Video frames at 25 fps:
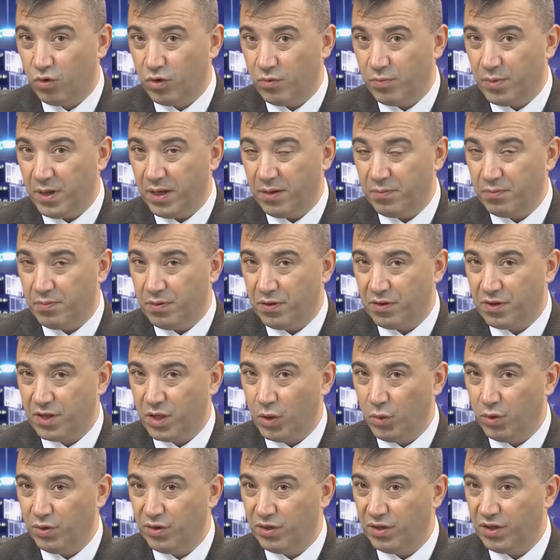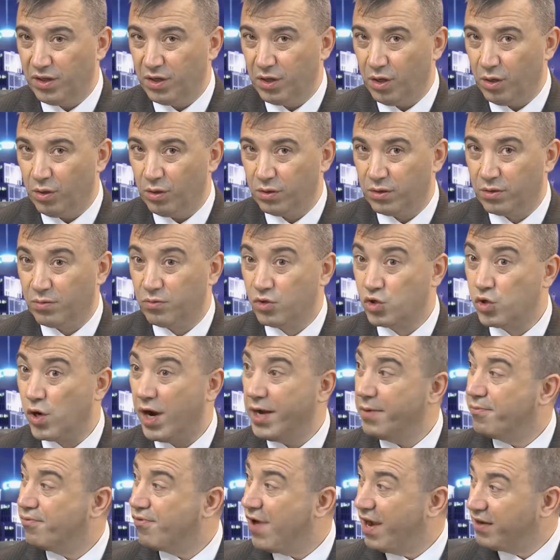would have been pursuant to the old
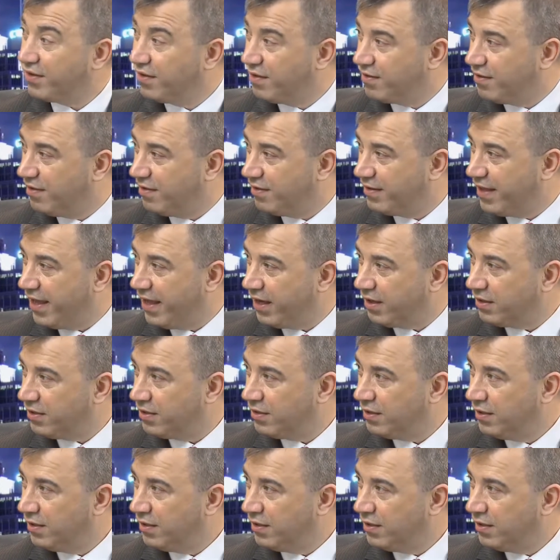Trade Practices Act.